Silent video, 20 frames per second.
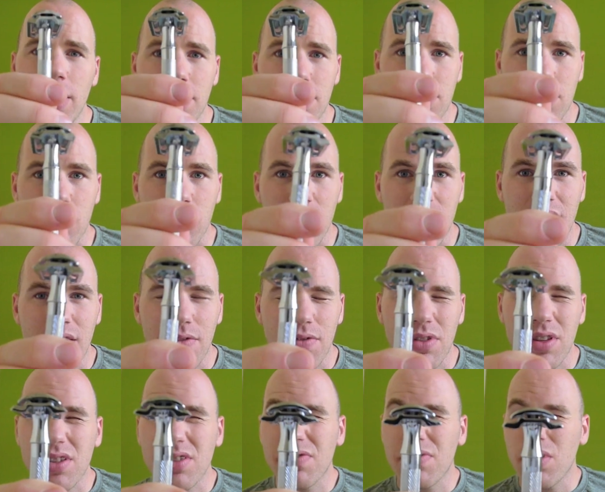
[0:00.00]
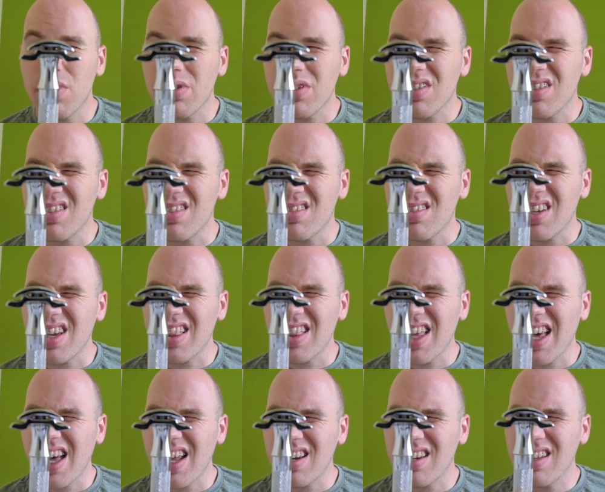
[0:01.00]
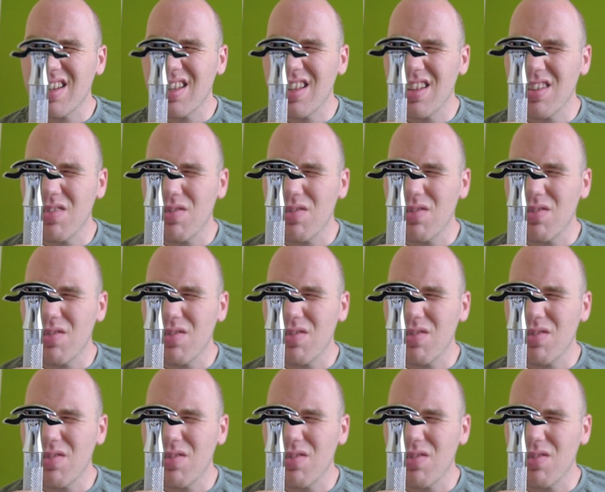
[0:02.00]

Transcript: So if this focuses at that